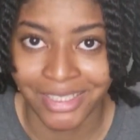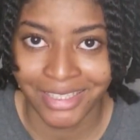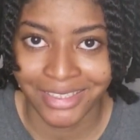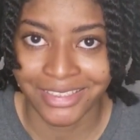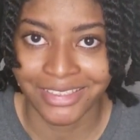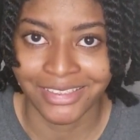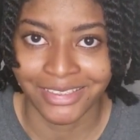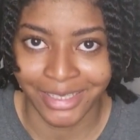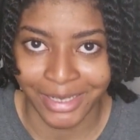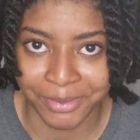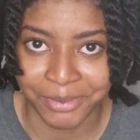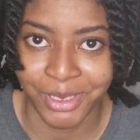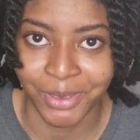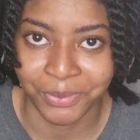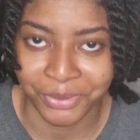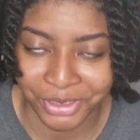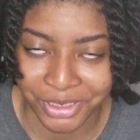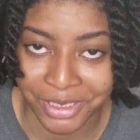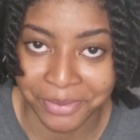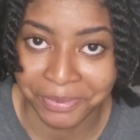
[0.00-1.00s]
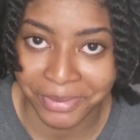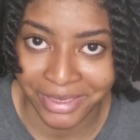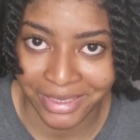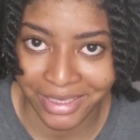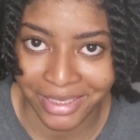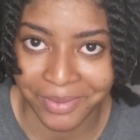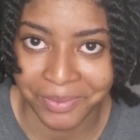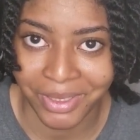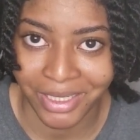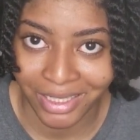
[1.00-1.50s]
this time to appreciate my
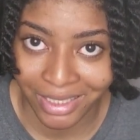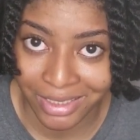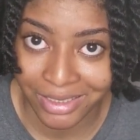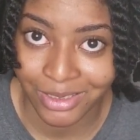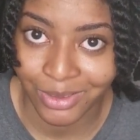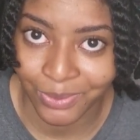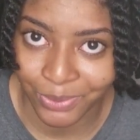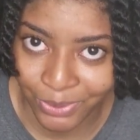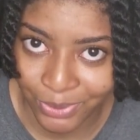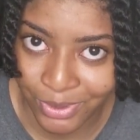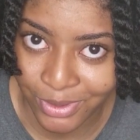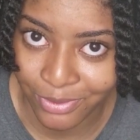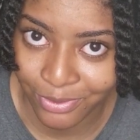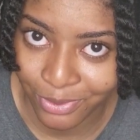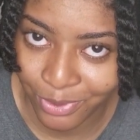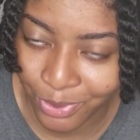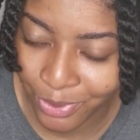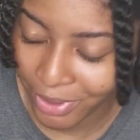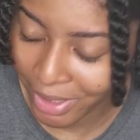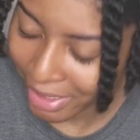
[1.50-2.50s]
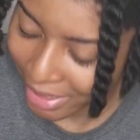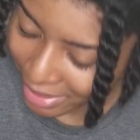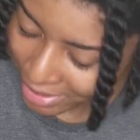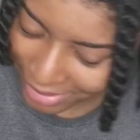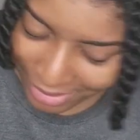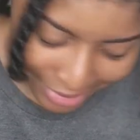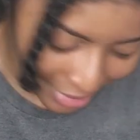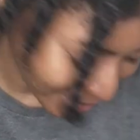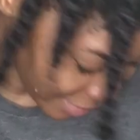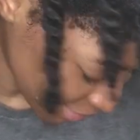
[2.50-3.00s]
hair. My hair is beautiful. Yes,
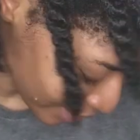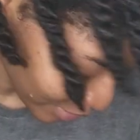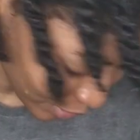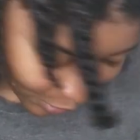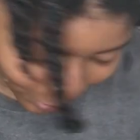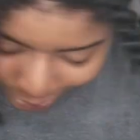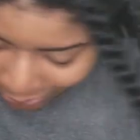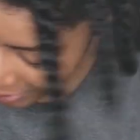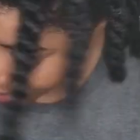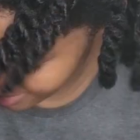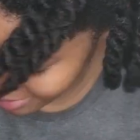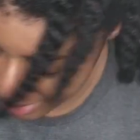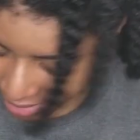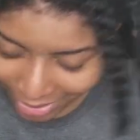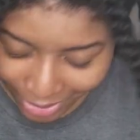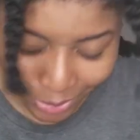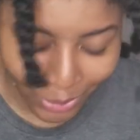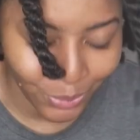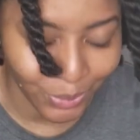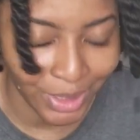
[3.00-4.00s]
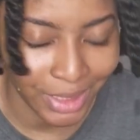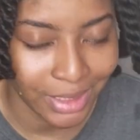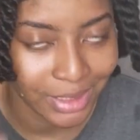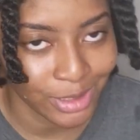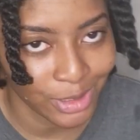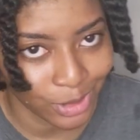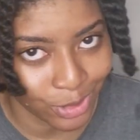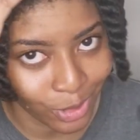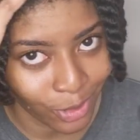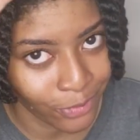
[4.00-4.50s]
queen,
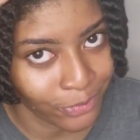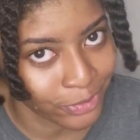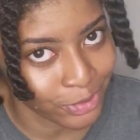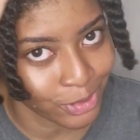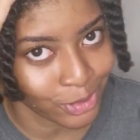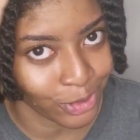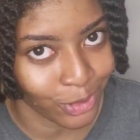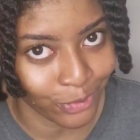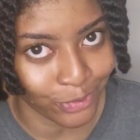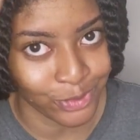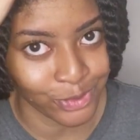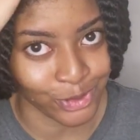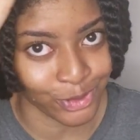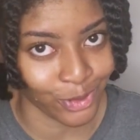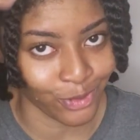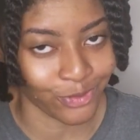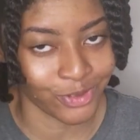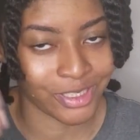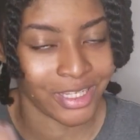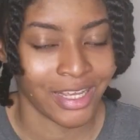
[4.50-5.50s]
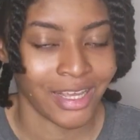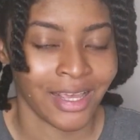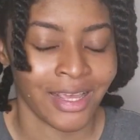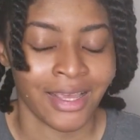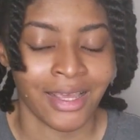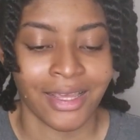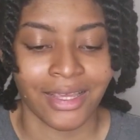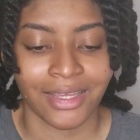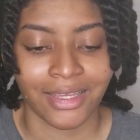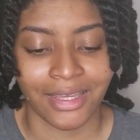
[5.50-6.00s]
soft.
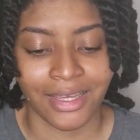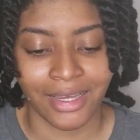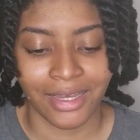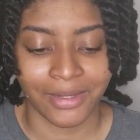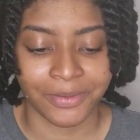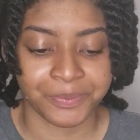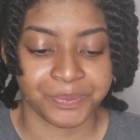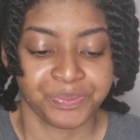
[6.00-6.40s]
Yeah.